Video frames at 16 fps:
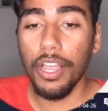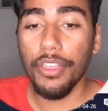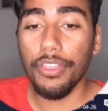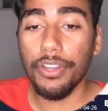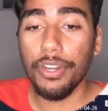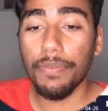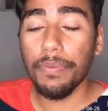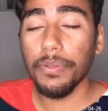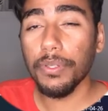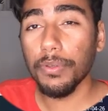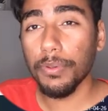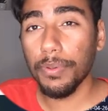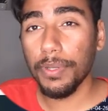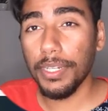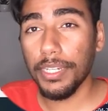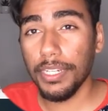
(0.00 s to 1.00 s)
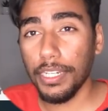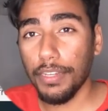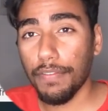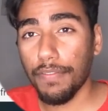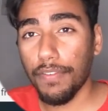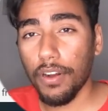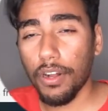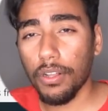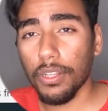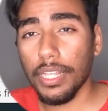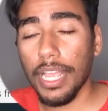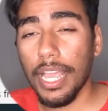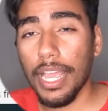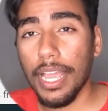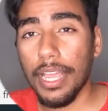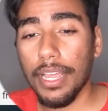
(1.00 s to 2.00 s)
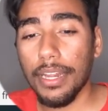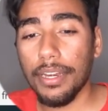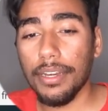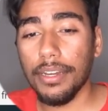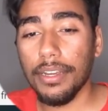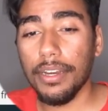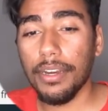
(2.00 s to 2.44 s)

The difference between default and